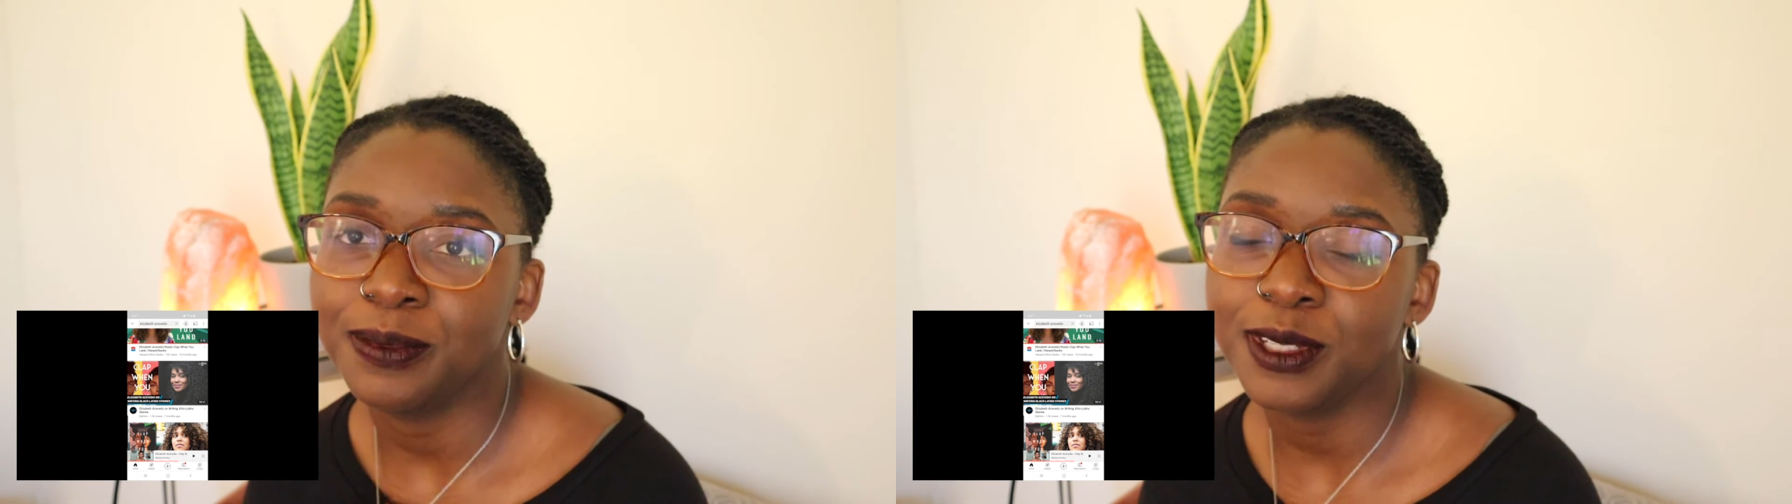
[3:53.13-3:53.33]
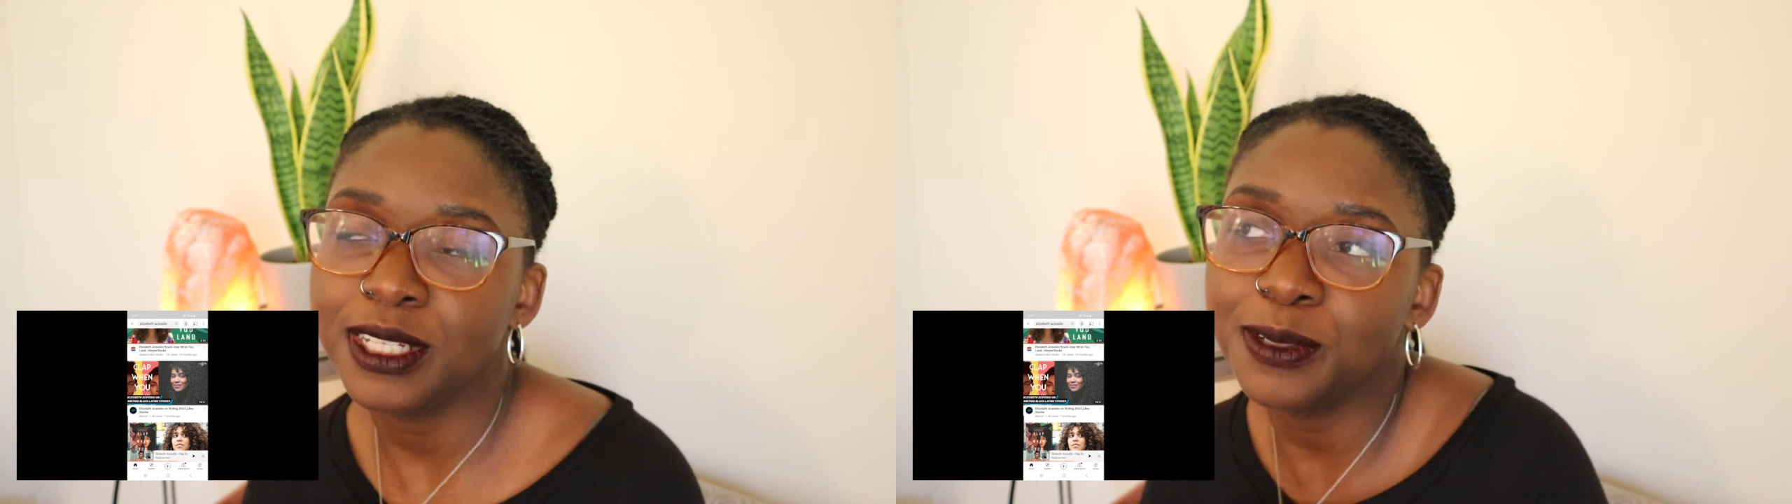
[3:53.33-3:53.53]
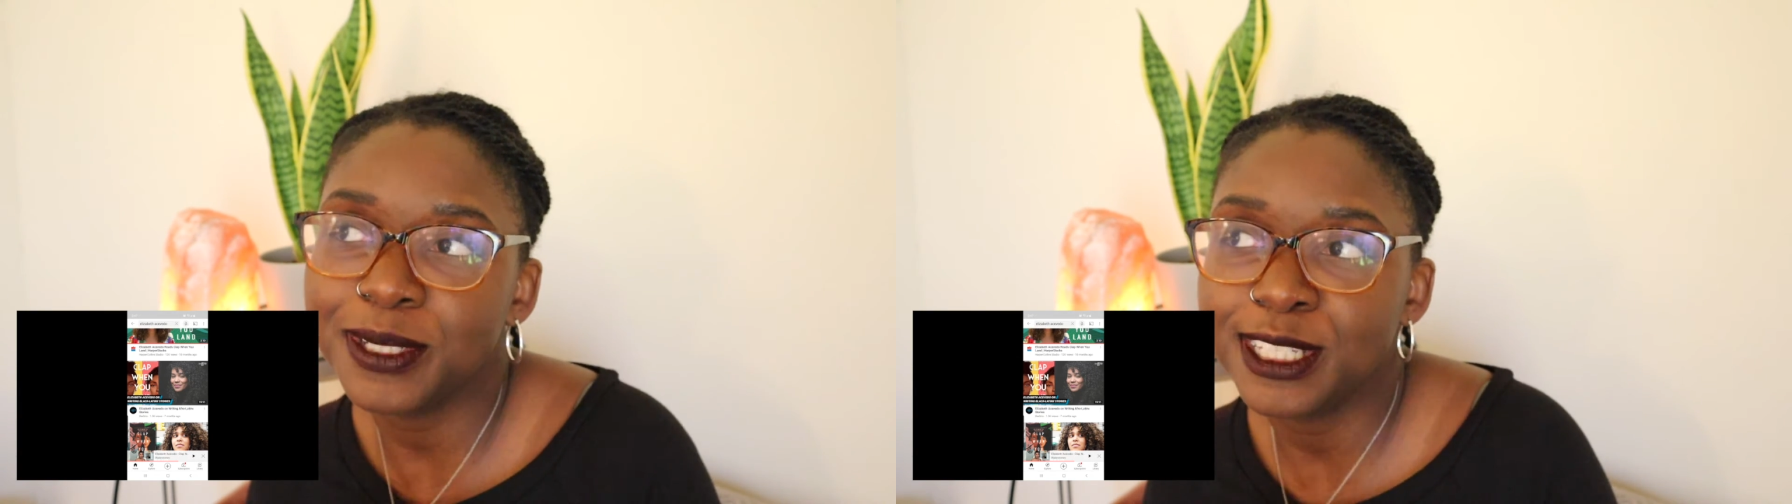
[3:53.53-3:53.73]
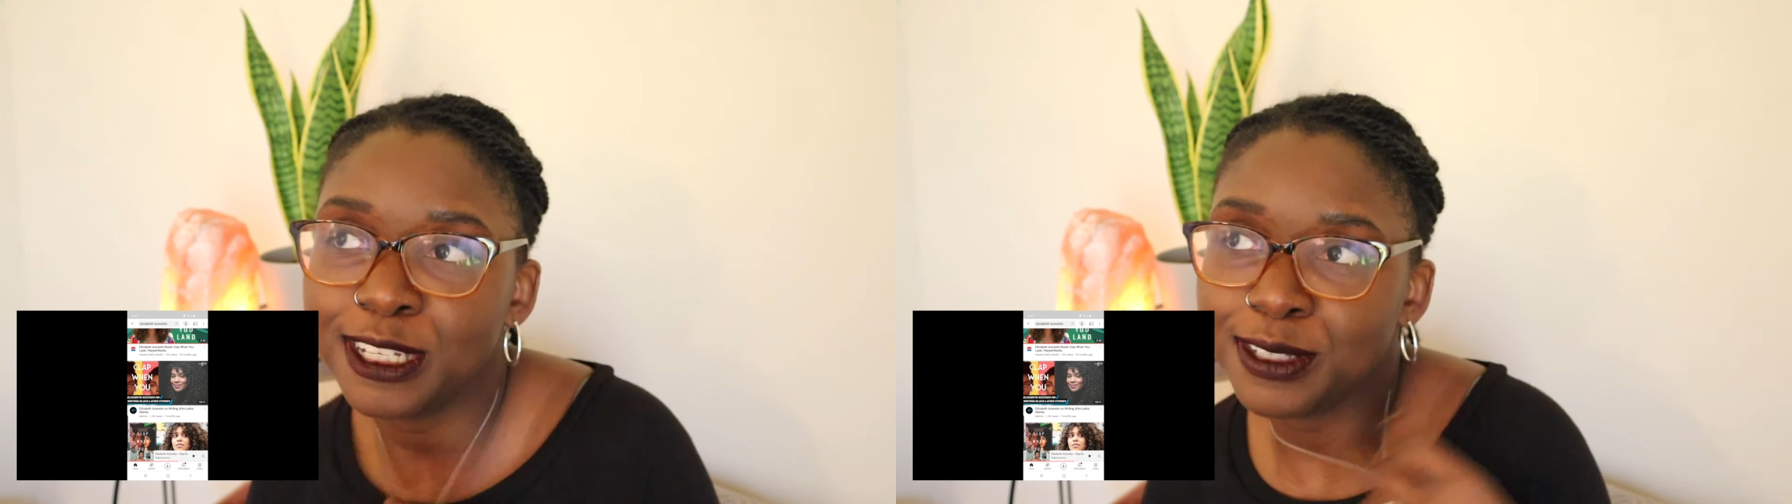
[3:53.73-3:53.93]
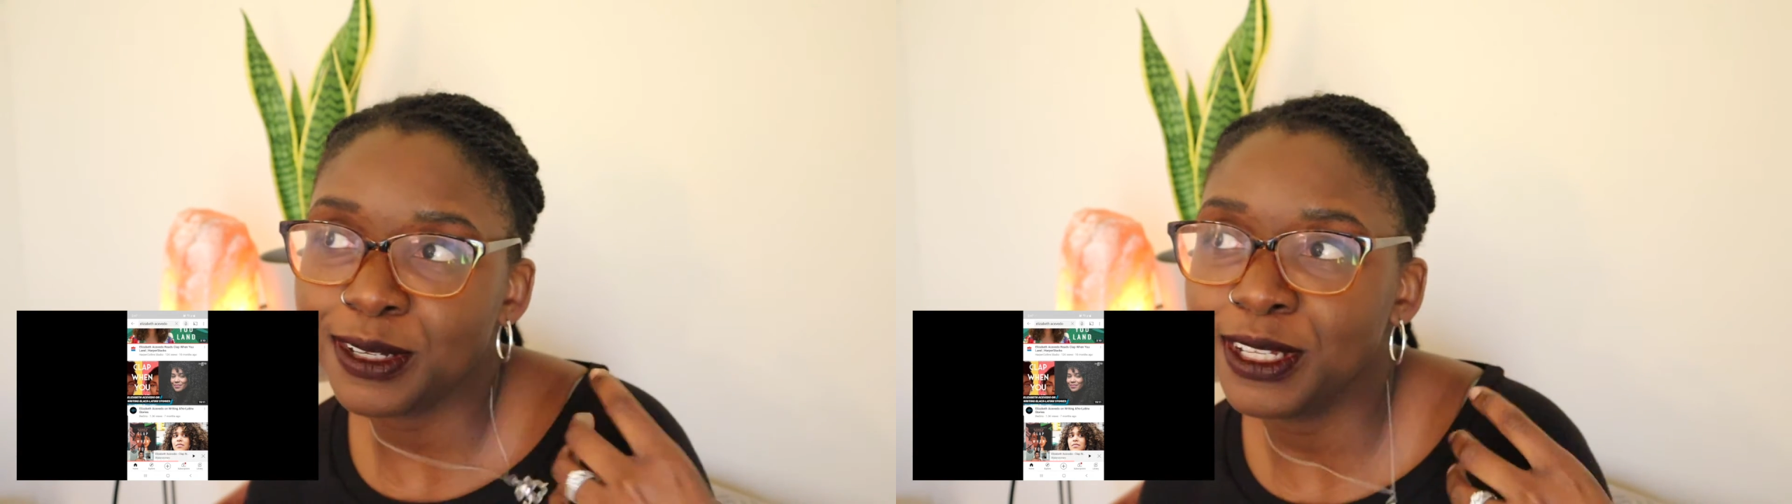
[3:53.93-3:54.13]
So this wasn't
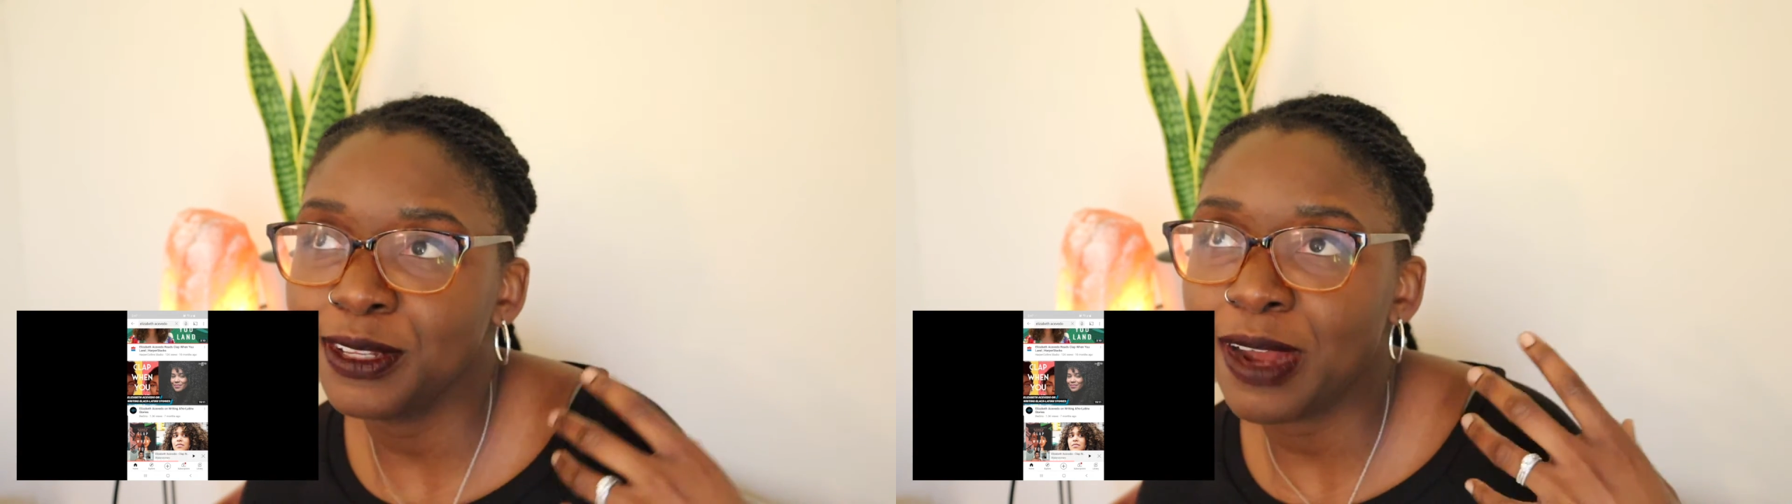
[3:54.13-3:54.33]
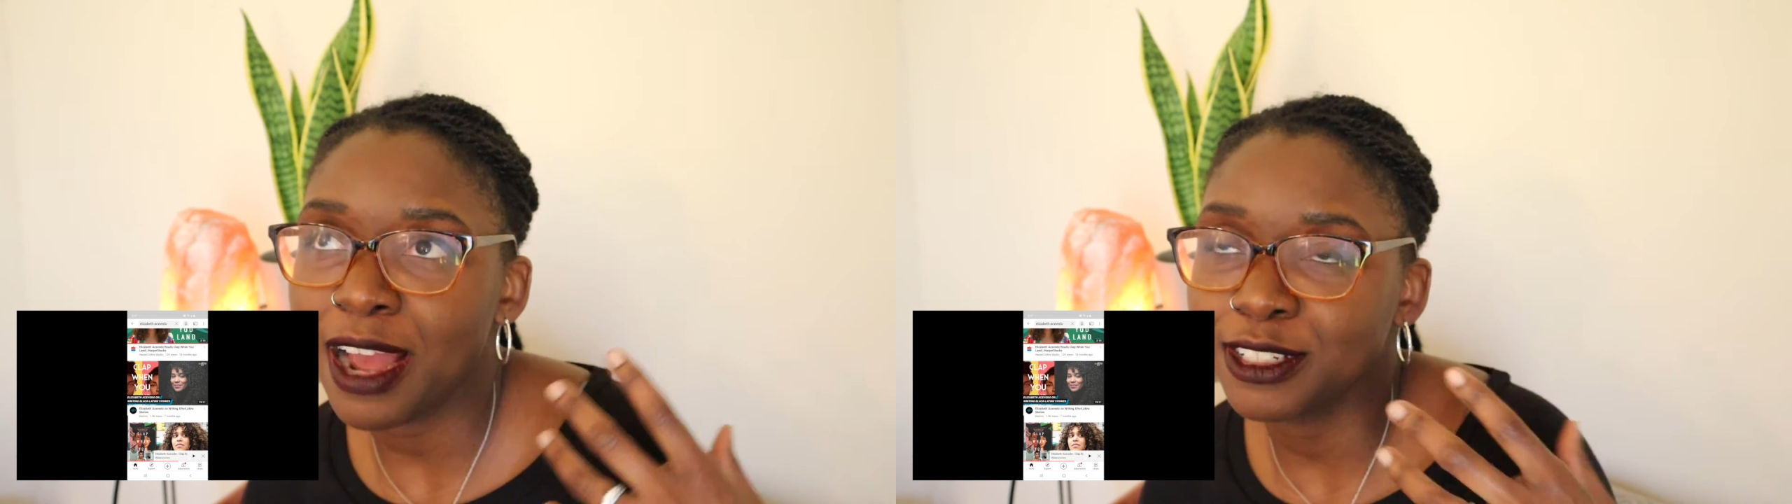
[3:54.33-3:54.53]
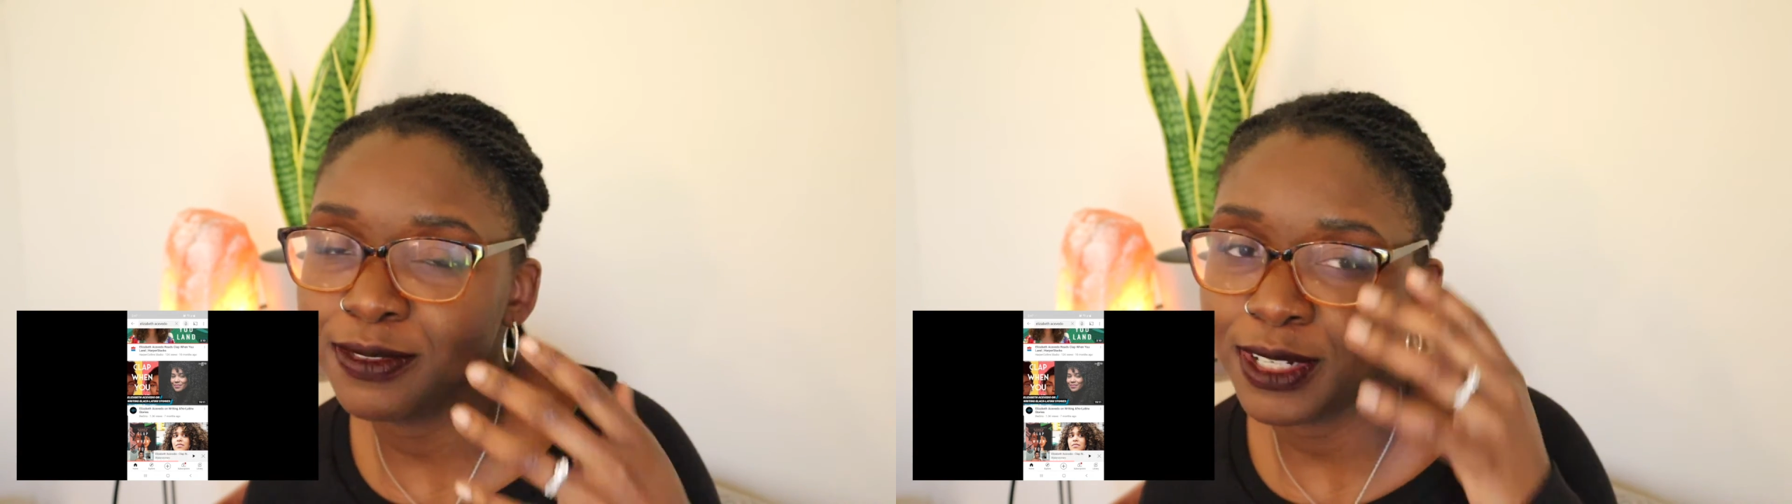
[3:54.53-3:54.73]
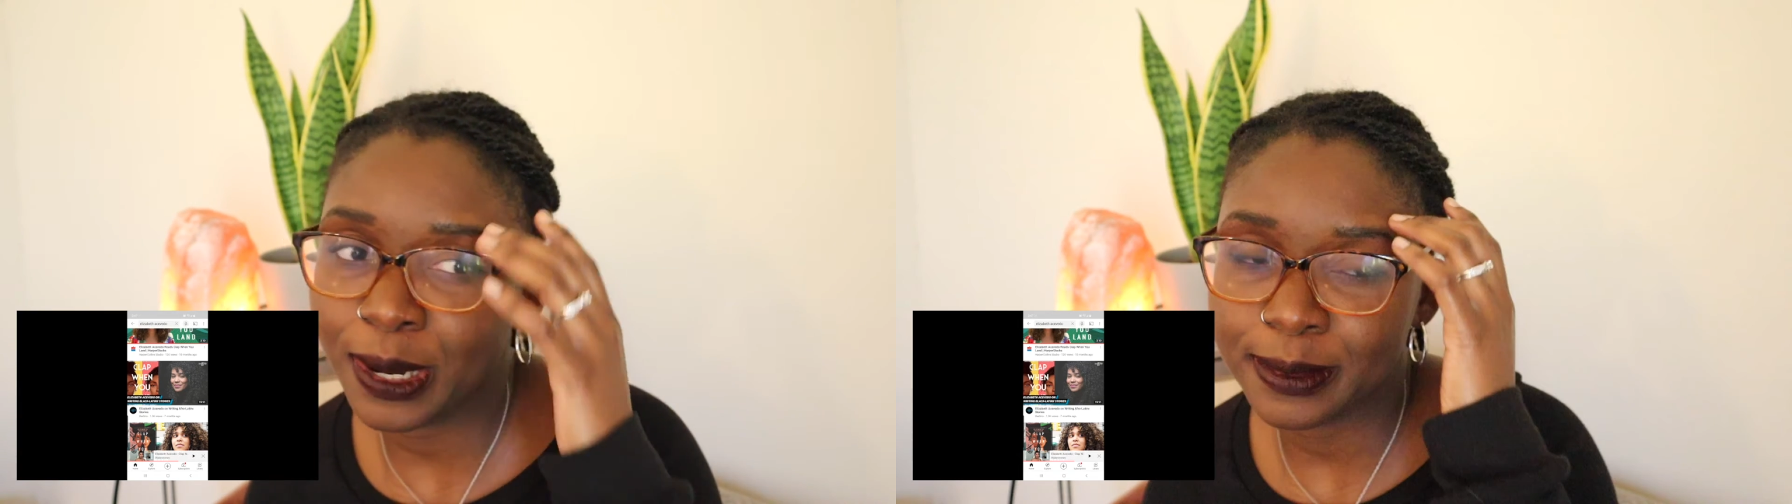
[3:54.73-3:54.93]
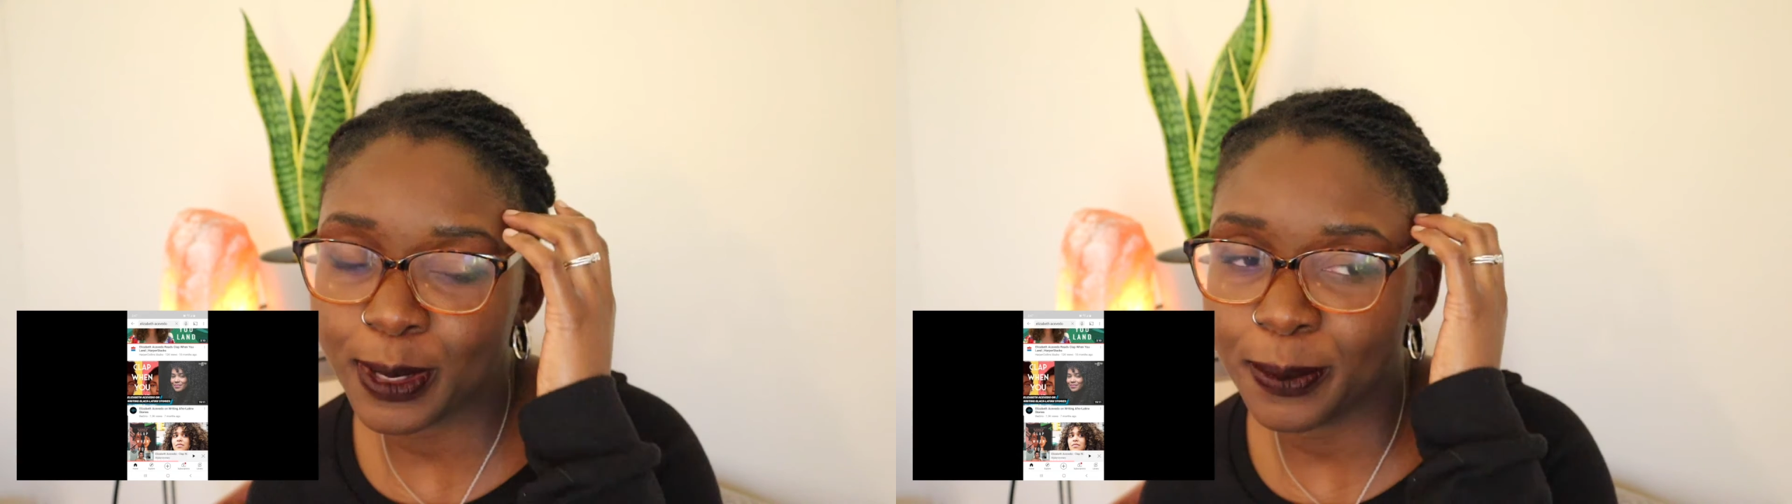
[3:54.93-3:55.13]
necessarily the reaction video I was